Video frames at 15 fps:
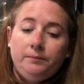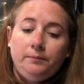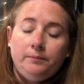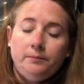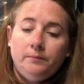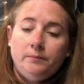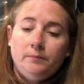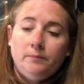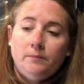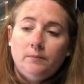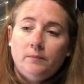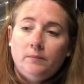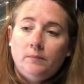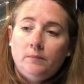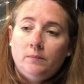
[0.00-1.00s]

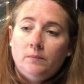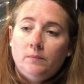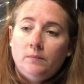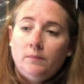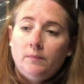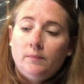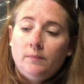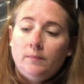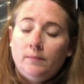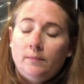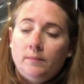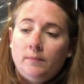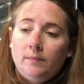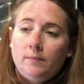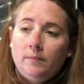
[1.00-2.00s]

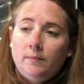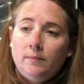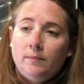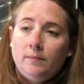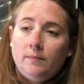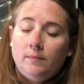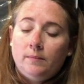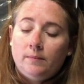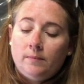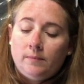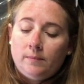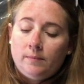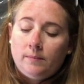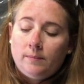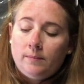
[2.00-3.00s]

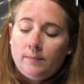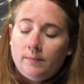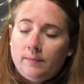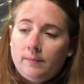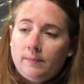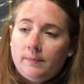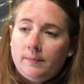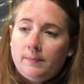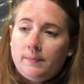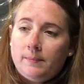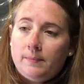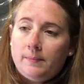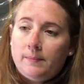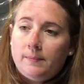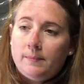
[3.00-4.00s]

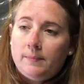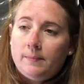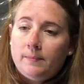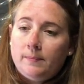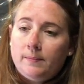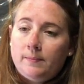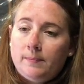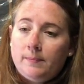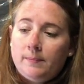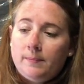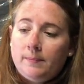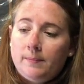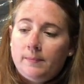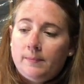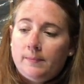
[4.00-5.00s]

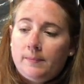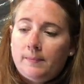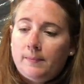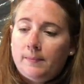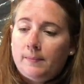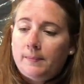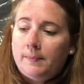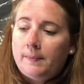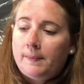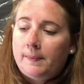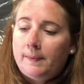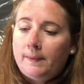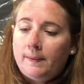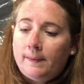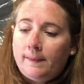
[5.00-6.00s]

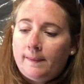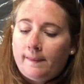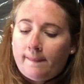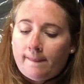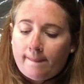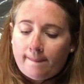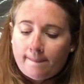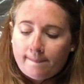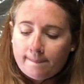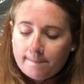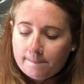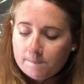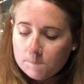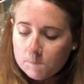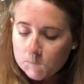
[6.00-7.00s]

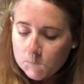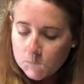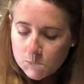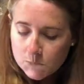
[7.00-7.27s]
[no speech]